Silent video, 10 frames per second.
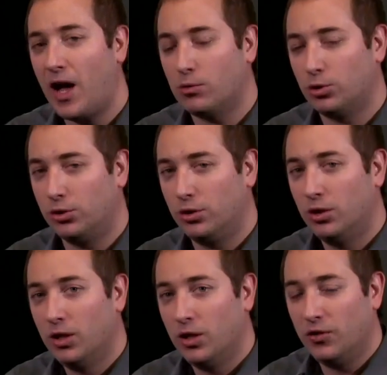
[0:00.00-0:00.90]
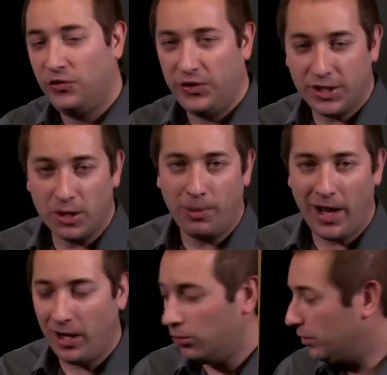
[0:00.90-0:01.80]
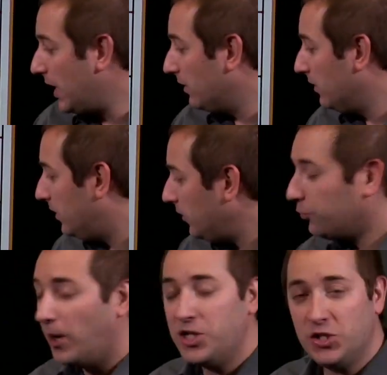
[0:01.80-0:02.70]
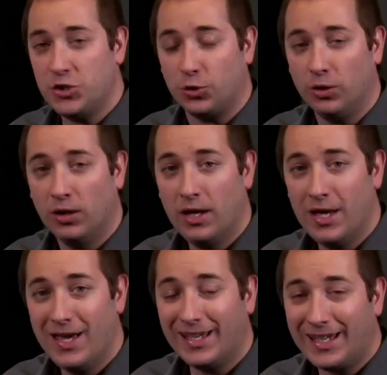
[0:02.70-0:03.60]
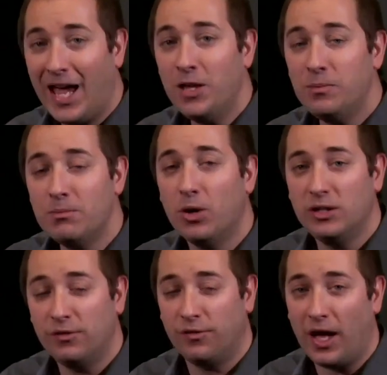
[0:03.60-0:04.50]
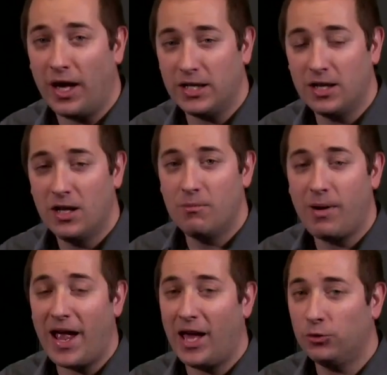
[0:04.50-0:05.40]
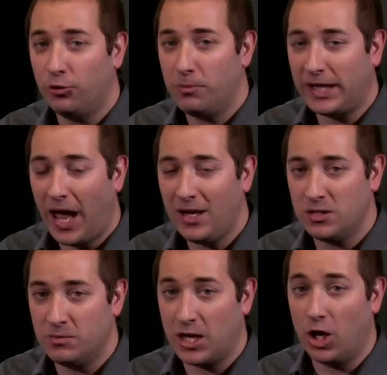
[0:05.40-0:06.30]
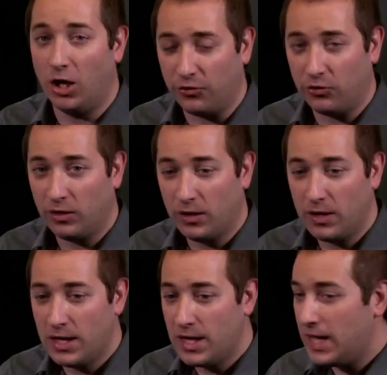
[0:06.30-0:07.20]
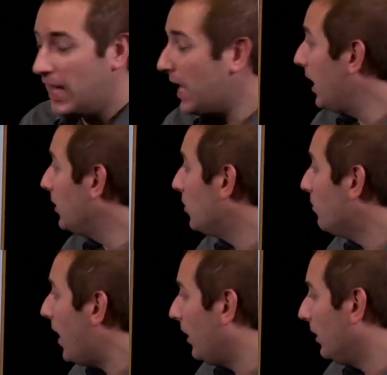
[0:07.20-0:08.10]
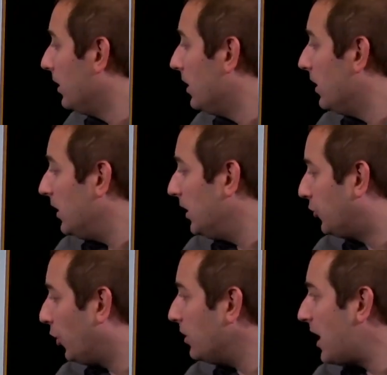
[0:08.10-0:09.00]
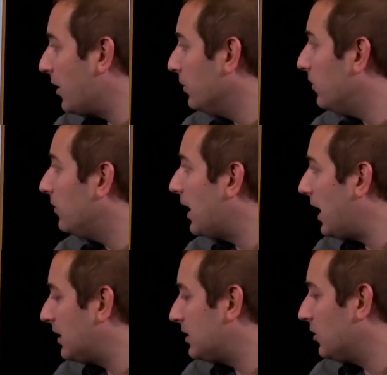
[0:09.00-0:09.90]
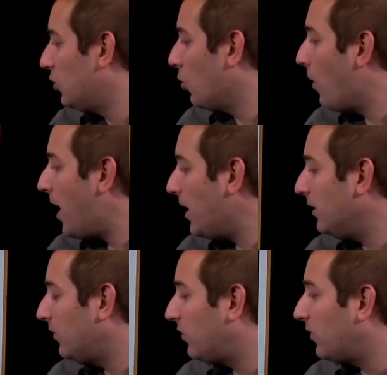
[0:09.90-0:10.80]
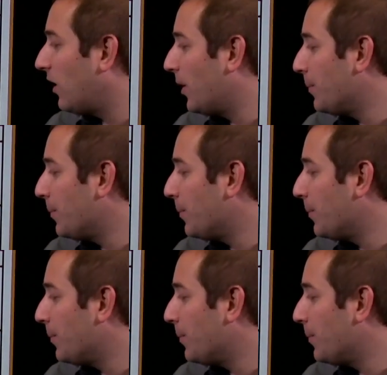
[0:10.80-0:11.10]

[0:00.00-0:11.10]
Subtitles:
our C compiler that this register can be modified by another mechanism than us. And well, it turns out that the way this